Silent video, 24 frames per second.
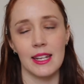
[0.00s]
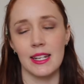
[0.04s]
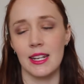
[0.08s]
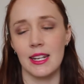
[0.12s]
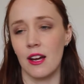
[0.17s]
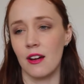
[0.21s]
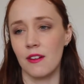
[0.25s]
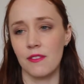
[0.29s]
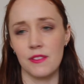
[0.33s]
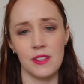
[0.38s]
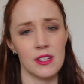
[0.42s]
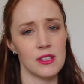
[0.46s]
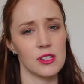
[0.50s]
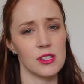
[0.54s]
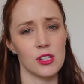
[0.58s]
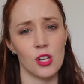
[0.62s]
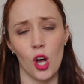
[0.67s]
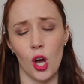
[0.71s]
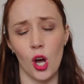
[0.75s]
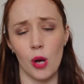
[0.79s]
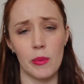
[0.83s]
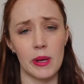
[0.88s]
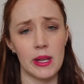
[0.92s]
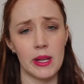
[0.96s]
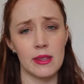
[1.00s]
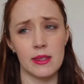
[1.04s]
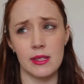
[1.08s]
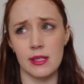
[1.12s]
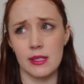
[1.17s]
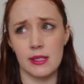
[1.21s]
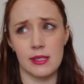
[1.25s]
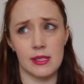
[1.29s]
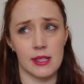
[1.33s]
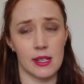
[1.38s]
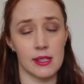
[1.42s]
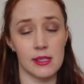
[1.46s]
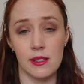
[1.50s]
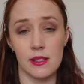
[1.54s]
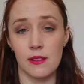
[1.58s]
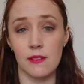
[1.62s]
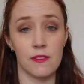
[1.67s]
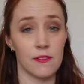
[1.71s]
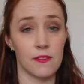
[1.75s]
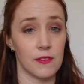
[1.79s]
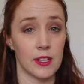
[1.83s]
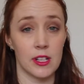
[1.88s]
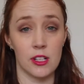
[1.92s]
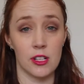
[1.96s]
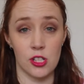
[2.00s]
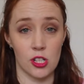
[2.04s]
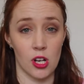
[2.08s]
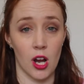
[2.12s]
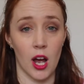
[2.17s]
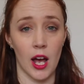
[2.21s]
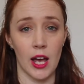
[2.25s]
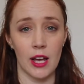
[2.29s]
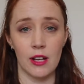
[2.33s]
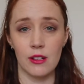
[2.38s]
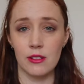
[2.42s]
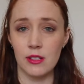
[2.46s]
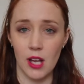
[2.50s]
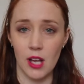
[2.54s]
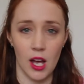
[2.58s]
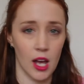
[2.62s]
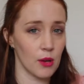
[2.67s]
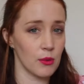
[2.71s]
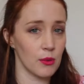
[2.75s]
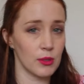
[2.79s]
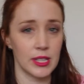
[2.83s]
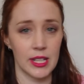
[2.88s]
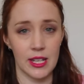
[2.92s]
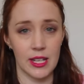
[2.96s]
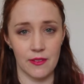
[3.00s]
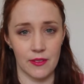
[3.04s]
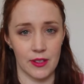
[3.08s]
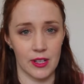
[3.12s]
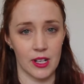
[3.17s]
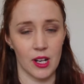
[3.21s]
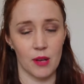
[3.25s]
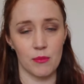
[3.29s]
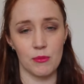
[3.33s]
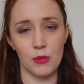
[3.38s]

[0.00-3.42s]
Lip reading: Now, if there's a comment that doesn't fit a child, I will leave it.